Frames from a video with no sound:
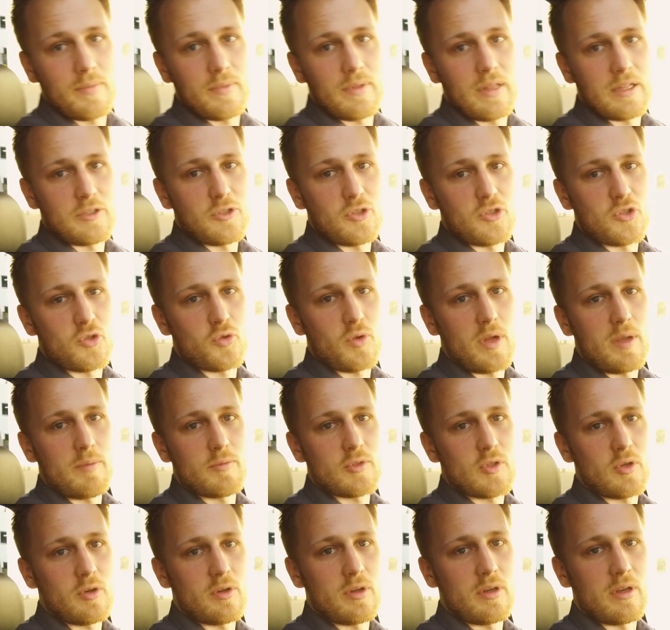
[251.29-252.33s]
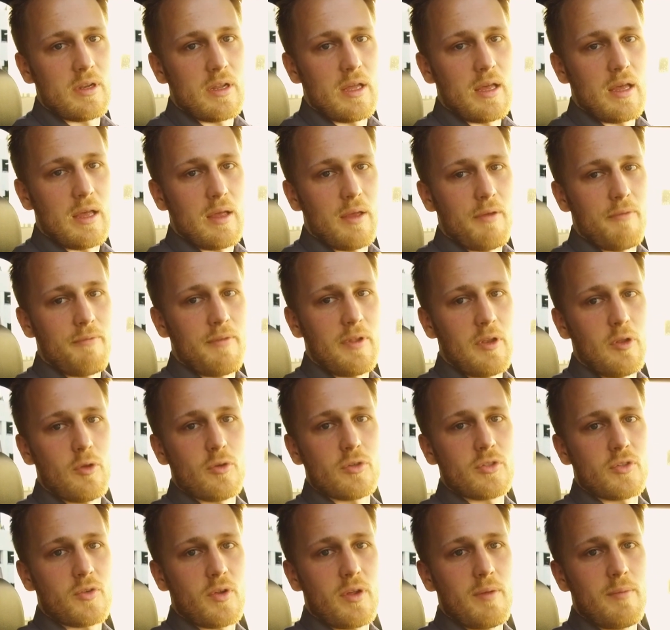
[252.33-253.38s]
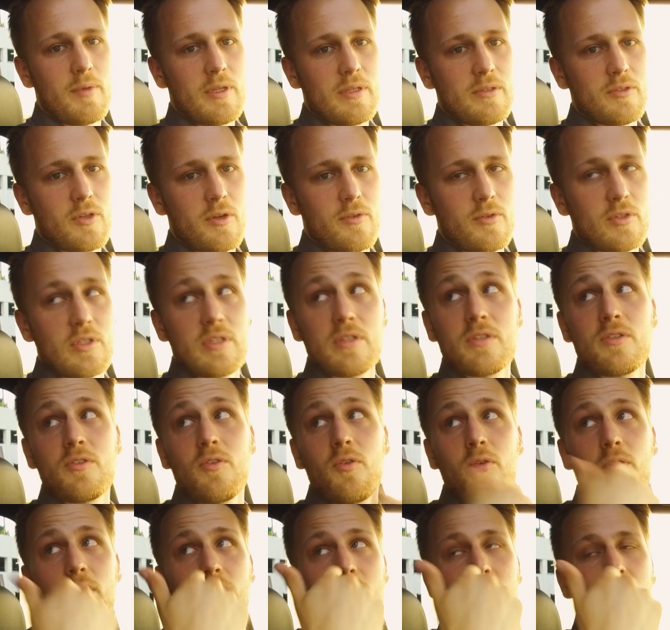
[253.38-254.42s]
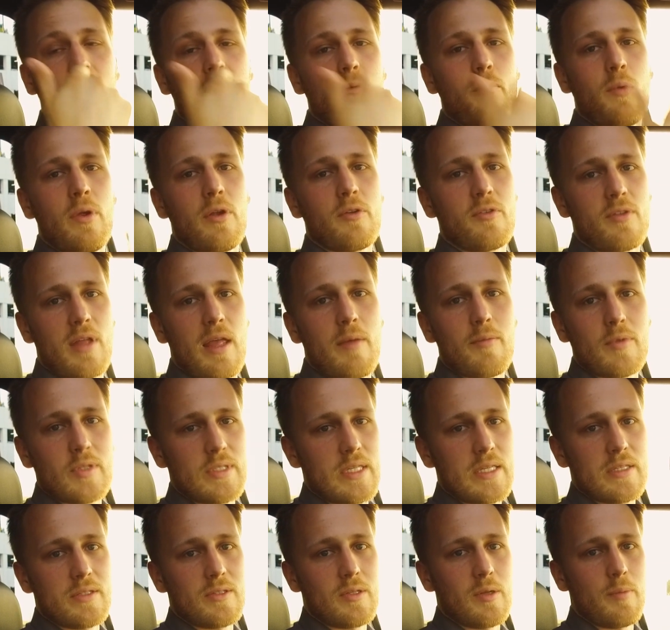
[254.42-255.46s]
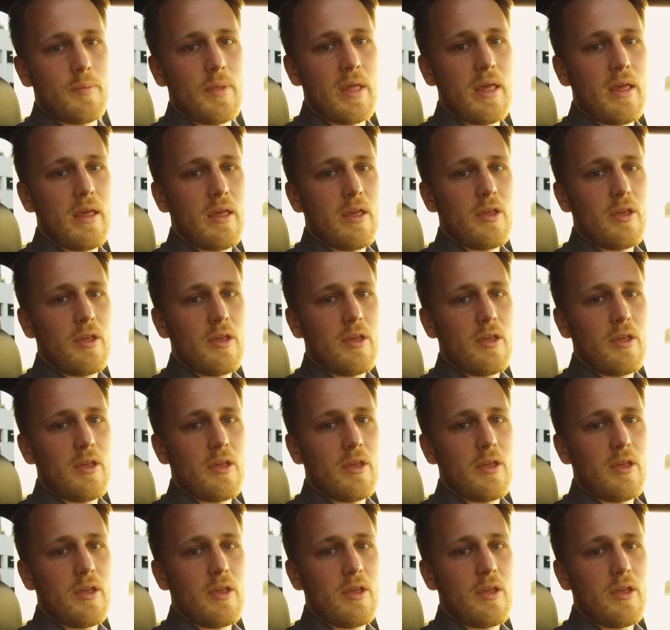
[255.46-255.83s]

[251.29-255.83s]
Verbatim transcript: let you stream certain uh, video streaming services to the rear entertainment system.